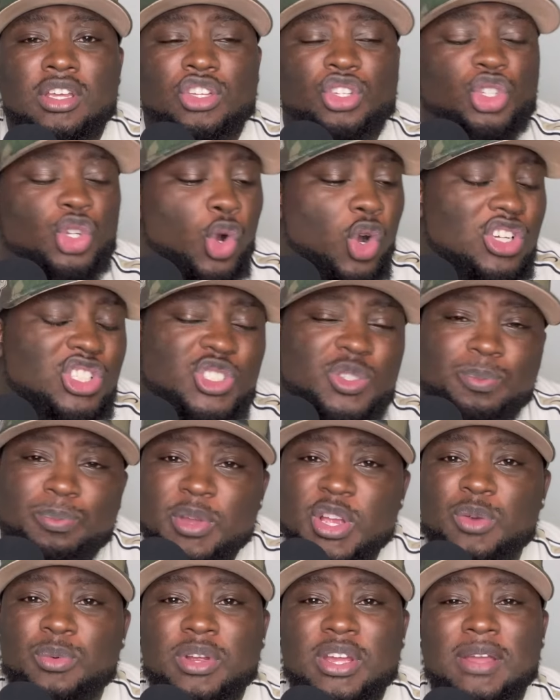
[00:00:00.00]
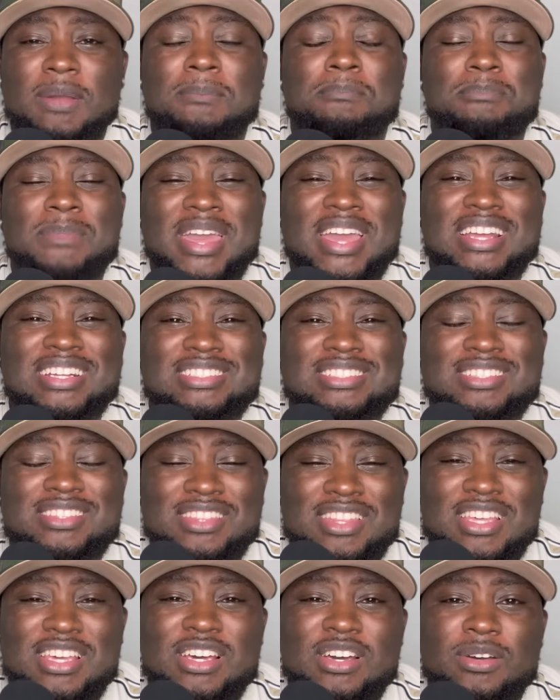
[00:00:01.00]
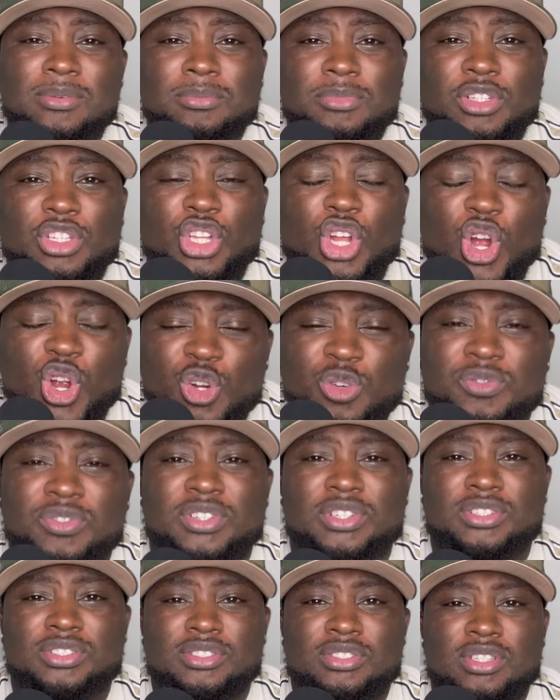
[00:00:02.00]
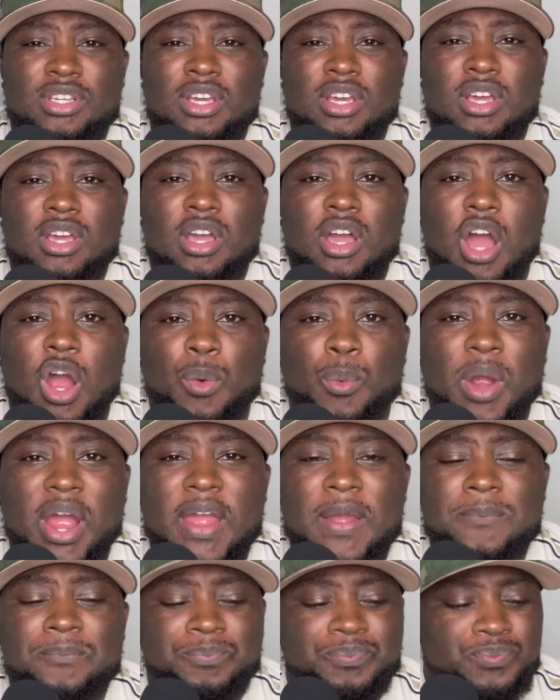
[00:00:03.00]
Your spirit makes them nervous. All right.